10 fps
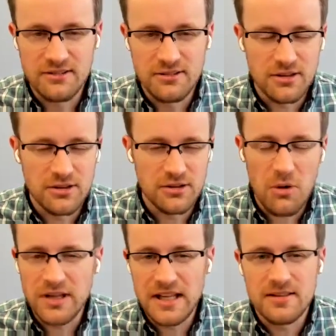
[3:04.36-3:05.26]
you
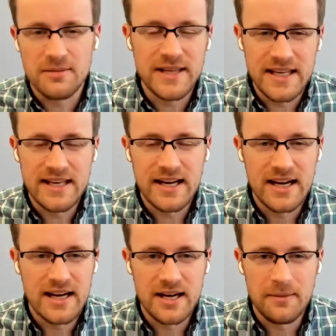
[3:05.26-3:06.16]
don't need to be
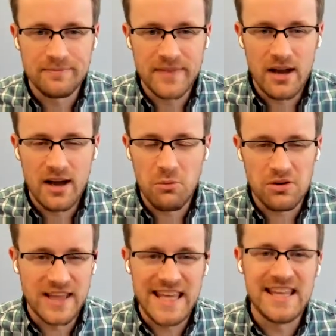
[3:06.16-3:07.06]

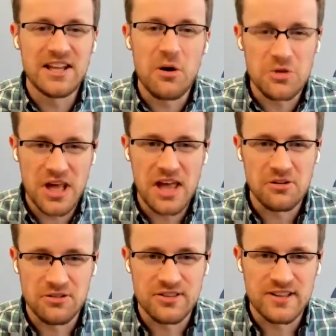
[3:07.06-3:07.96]
one of the key
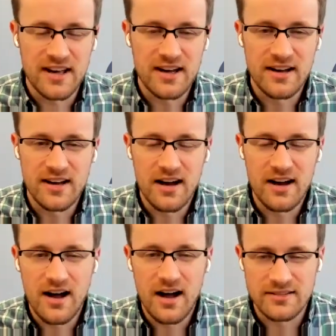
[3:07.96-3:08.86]
negotiators
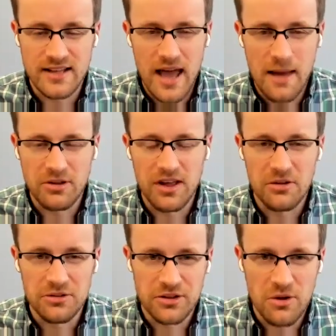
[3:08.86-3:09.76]
on Capitol
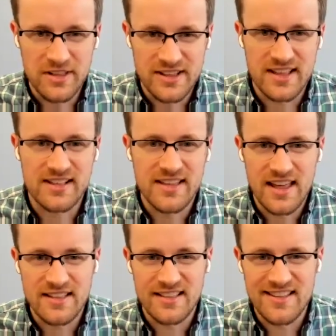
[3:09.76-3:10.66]
Hill to know that 6
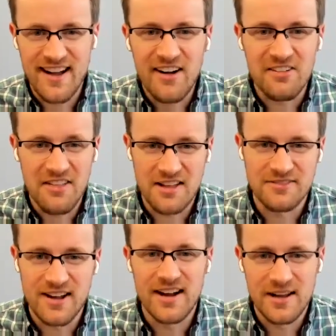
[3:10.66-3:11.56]
days is not a lot
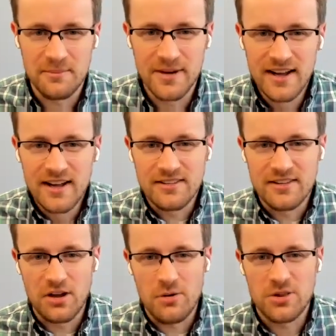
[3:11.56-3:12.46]
of time
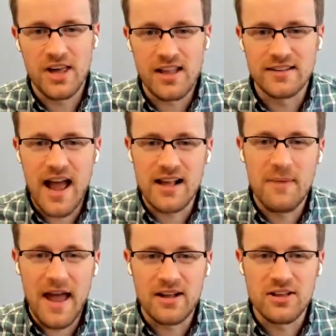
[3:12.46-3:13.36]
to negotiate a
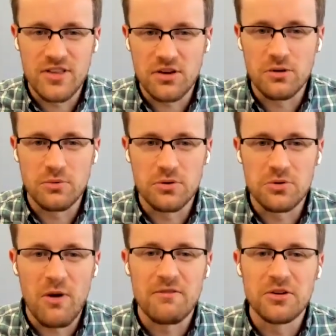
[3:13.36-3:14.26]
tax package that could
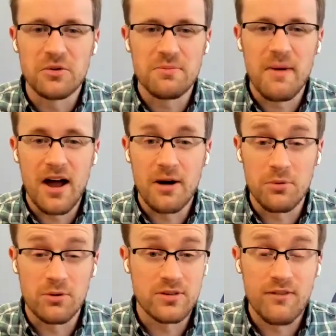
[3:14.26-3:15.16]
reduce revenues by
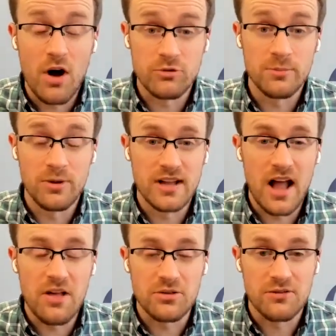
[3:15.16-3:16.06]
upwards of $100
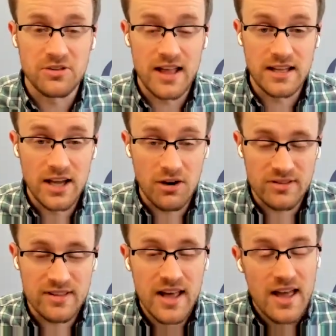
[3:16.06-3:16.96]
billion over 10
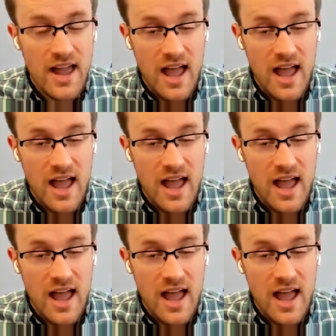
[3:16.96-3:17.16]
years.